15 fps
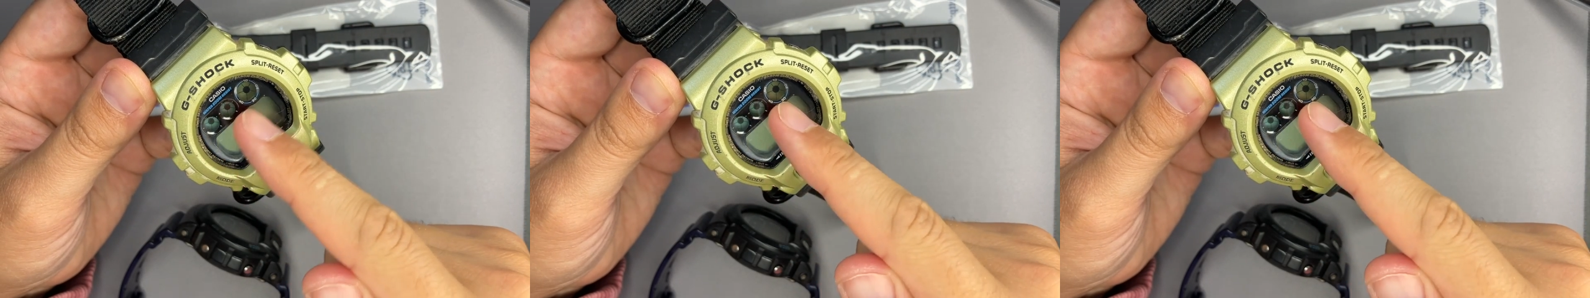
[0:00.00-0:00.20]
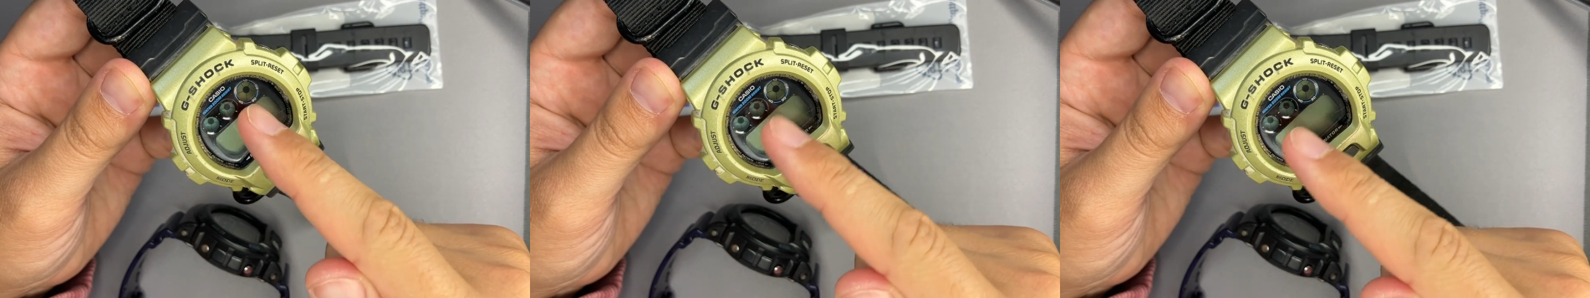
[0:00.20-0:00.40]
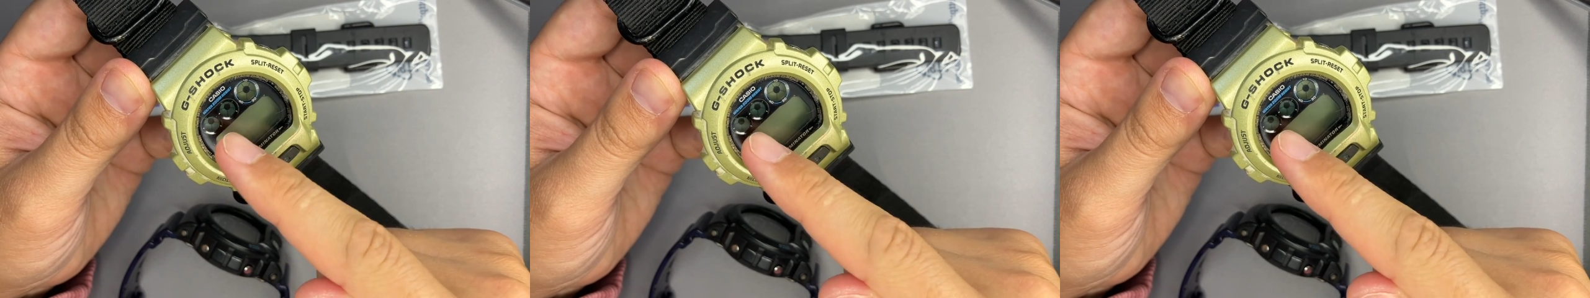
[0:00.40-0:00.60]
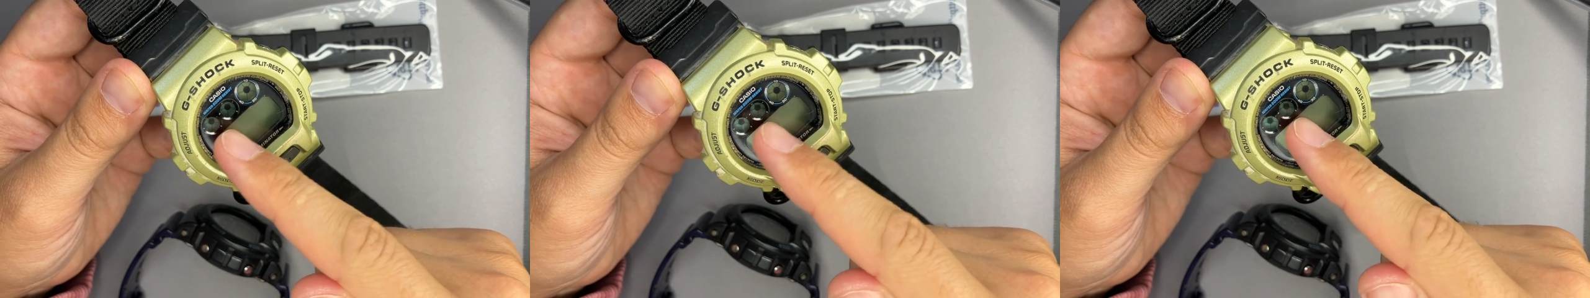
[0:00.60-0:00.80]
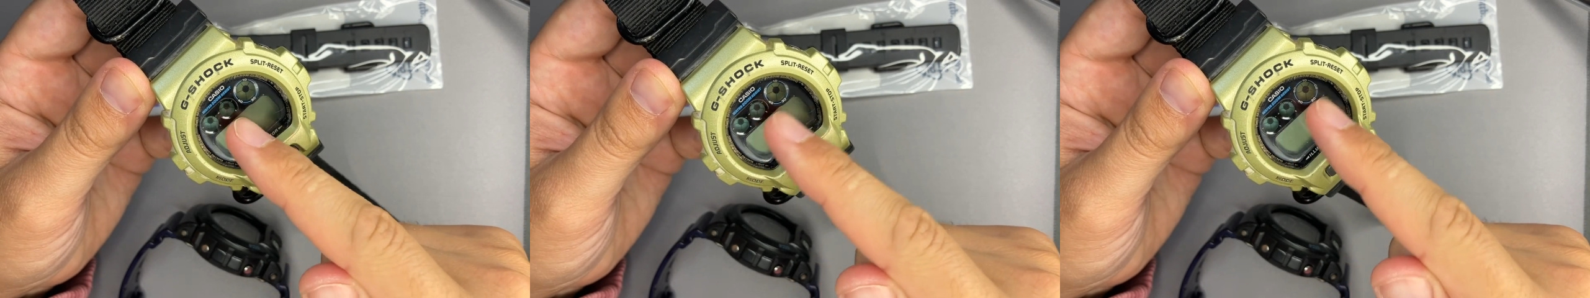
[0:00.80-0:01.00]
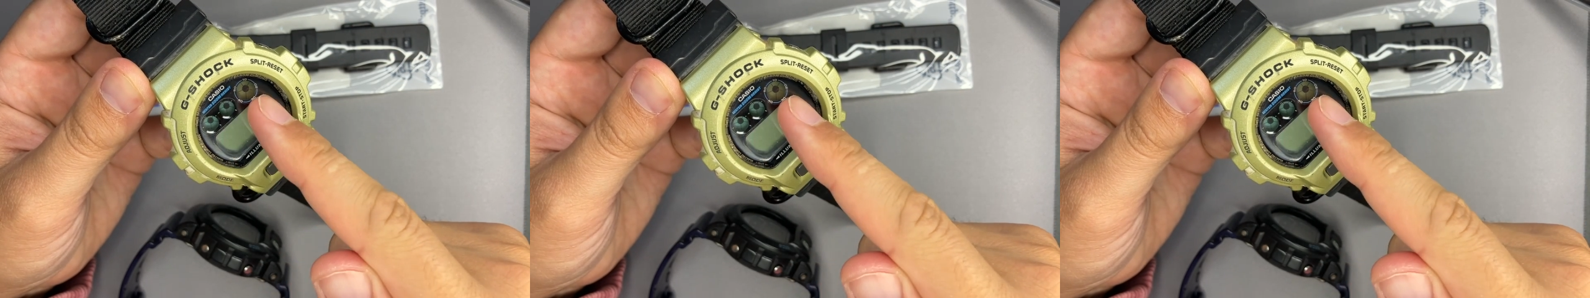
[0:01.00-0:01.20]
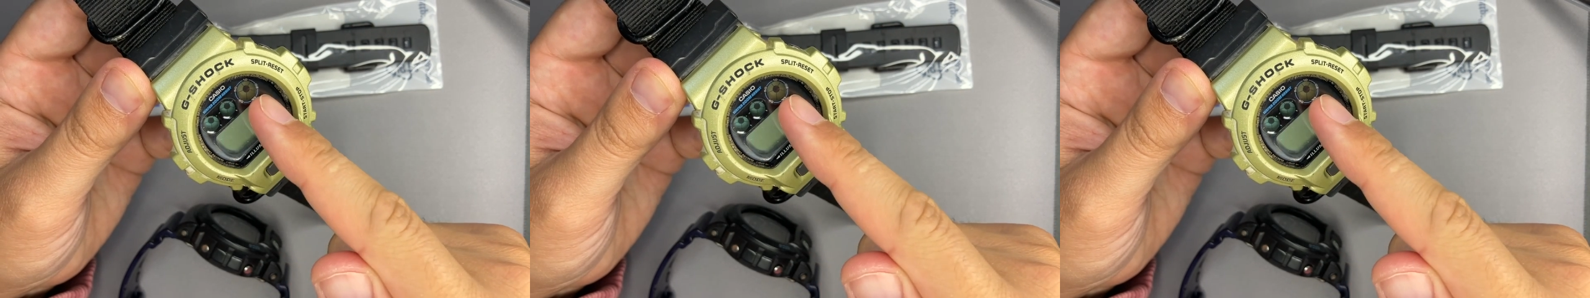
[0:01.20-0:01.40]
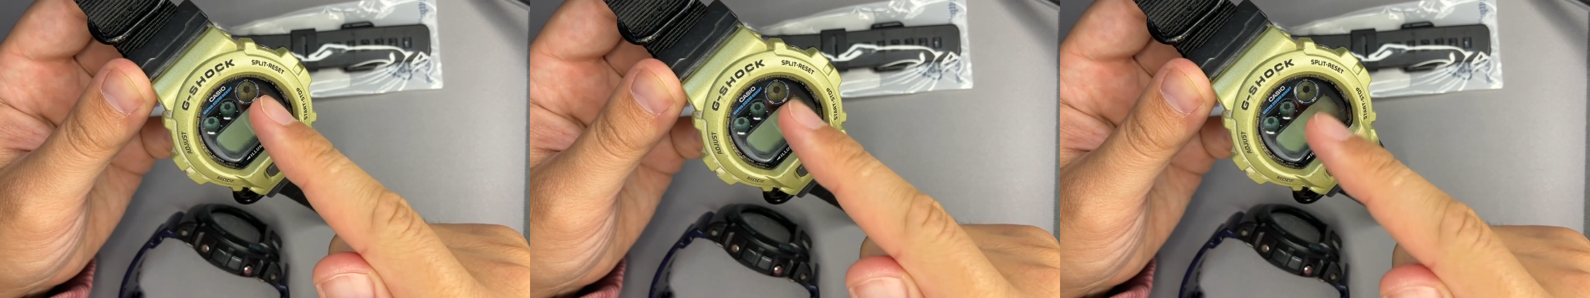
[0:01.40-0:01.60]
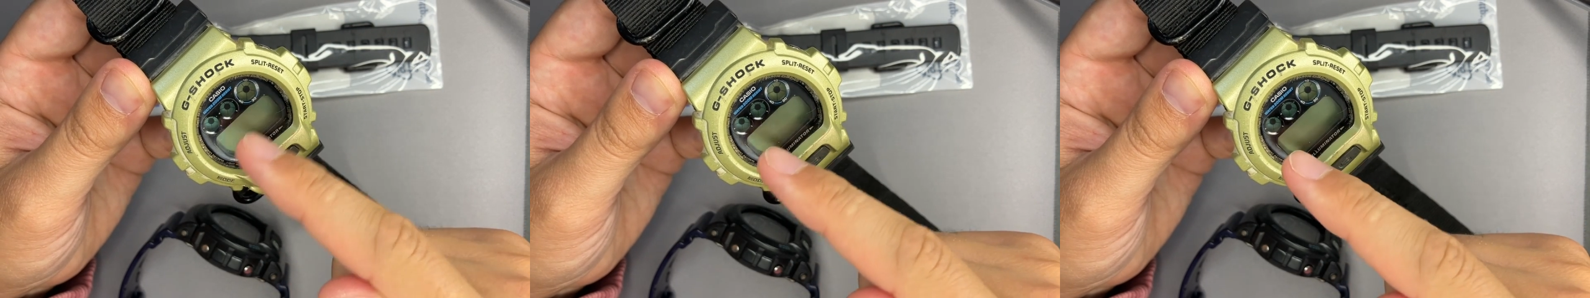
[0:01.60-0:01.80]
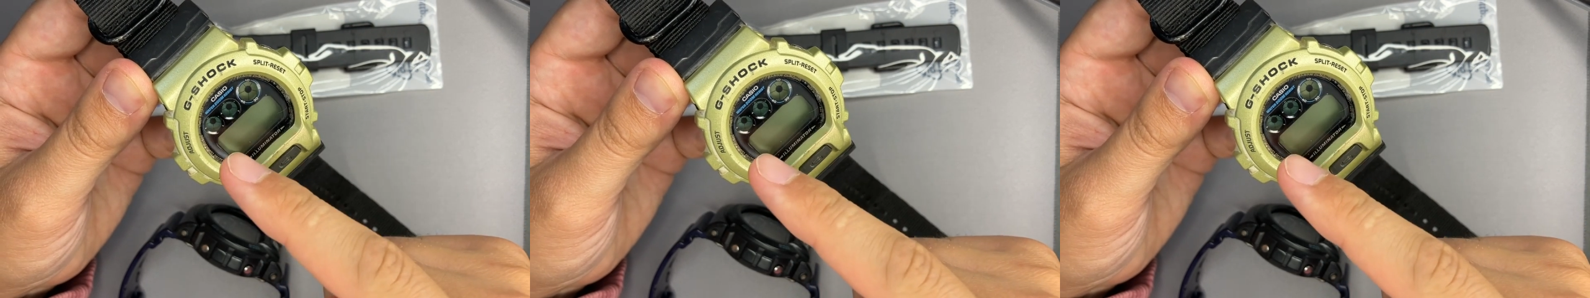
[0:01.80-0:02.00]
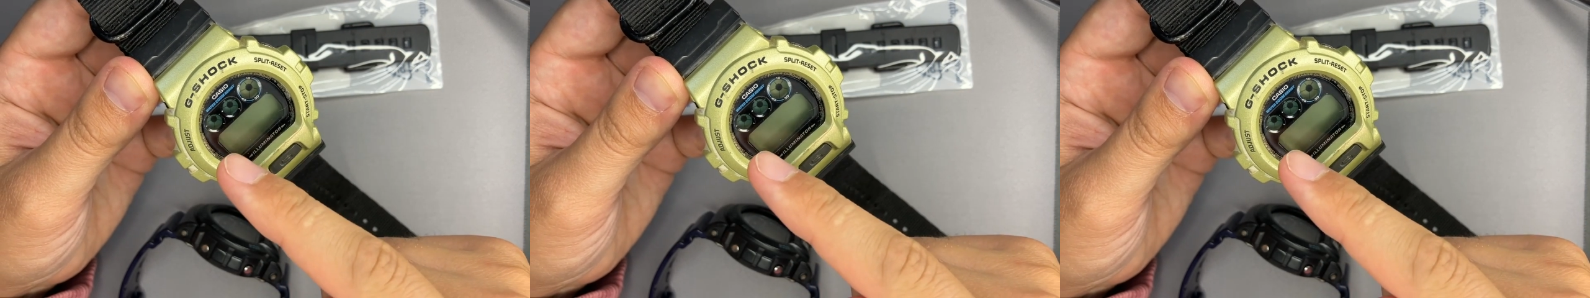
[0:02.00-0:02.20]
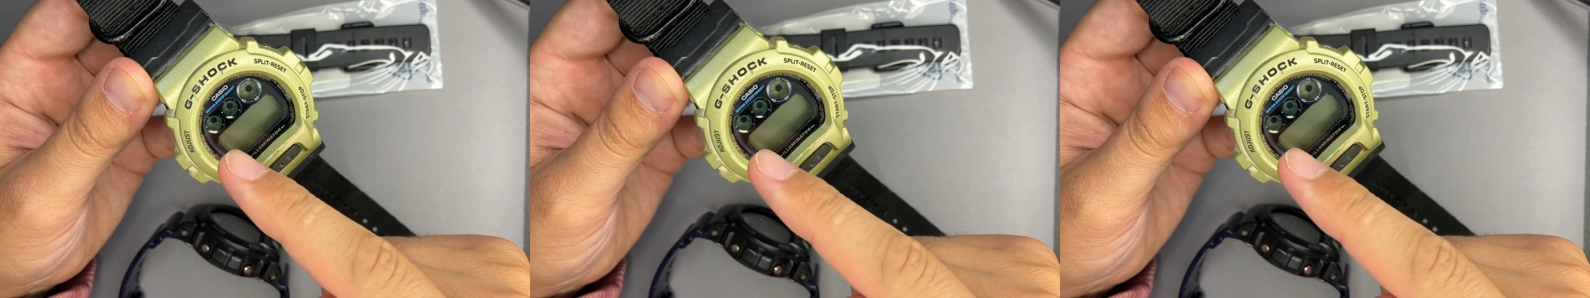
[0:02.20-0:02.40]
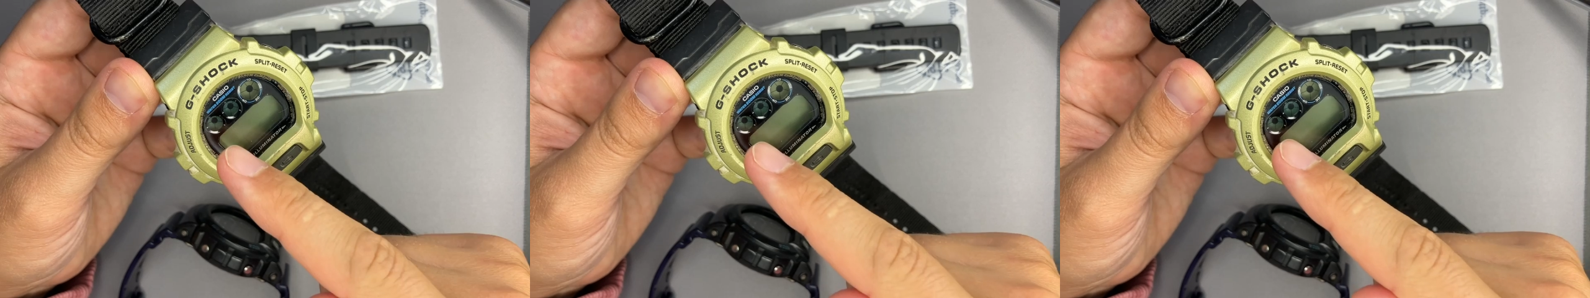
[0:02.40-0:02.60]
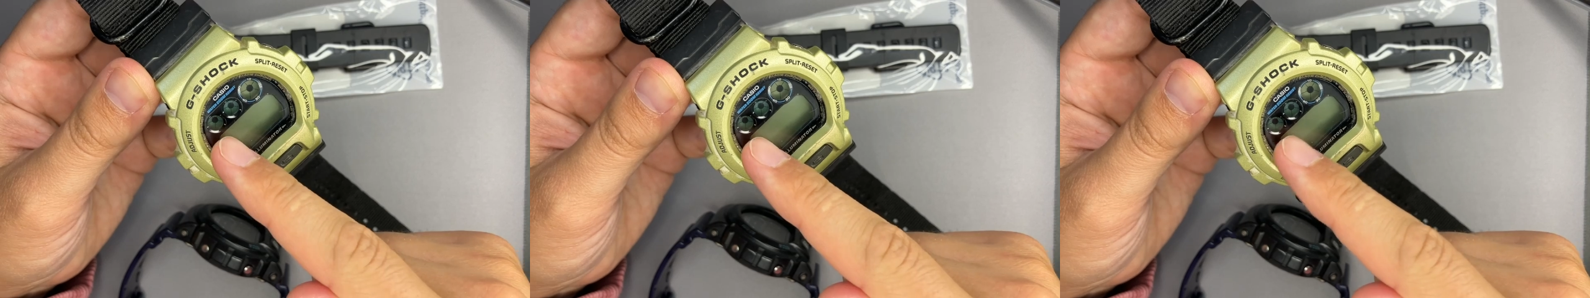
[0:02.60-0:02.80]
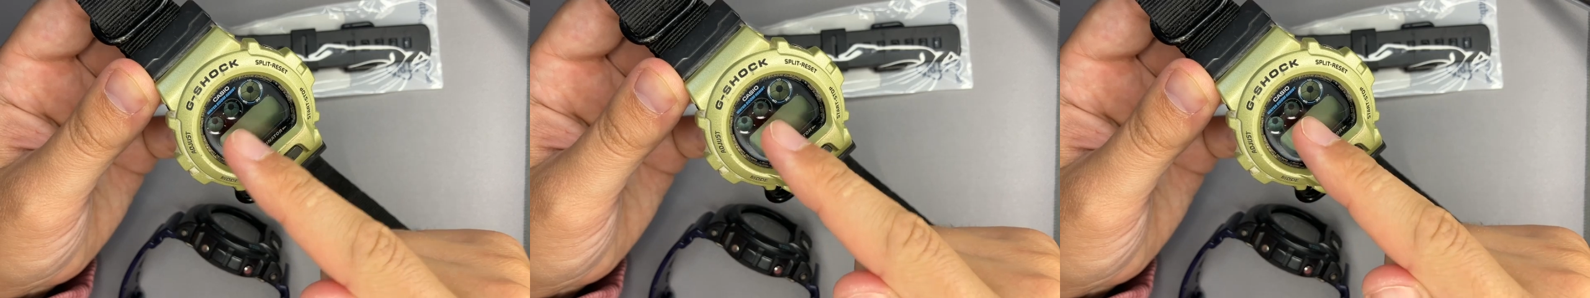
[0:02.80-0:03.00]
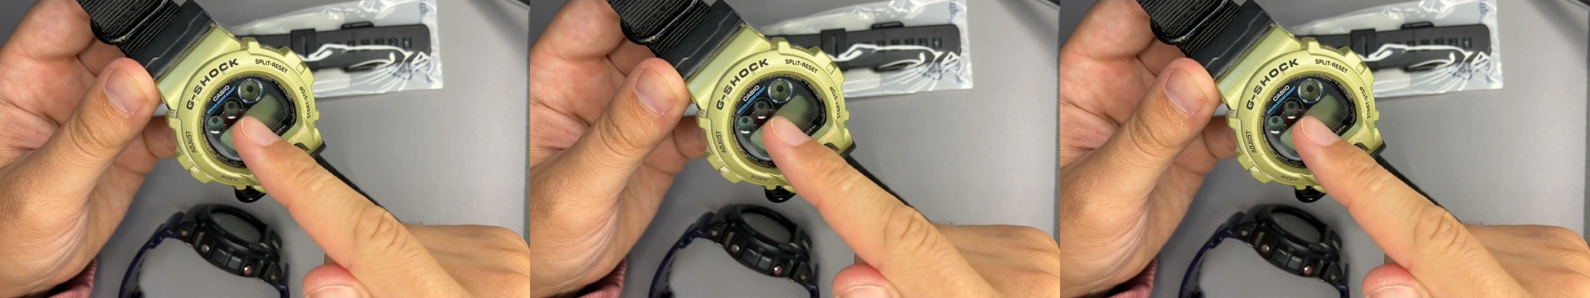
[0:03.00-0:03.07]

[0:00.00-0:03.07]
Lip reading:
Nobody's mouth can be seen.